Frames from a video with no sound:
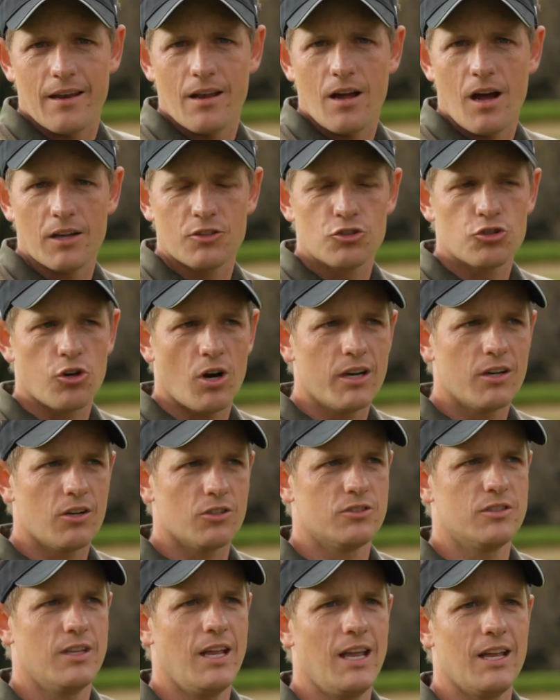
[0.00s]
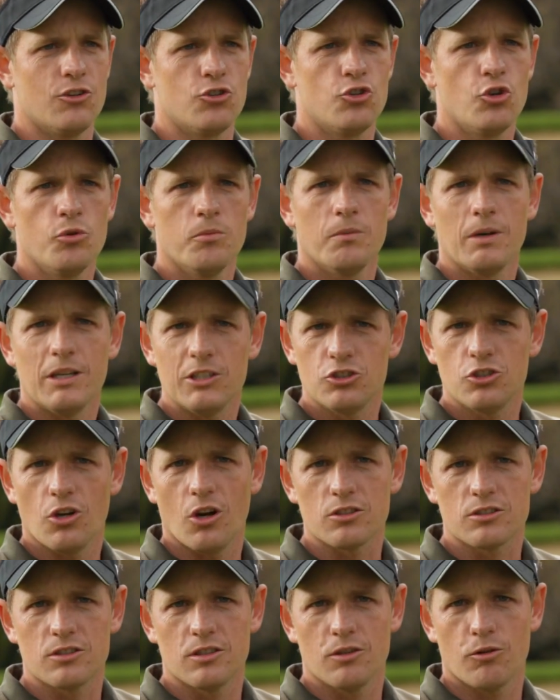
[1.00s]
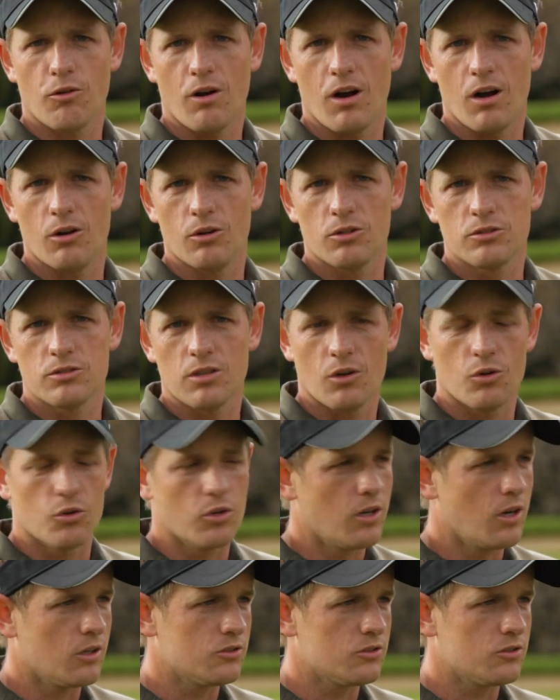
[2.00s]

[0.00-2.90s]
I try not to hit too many shots in a row. So,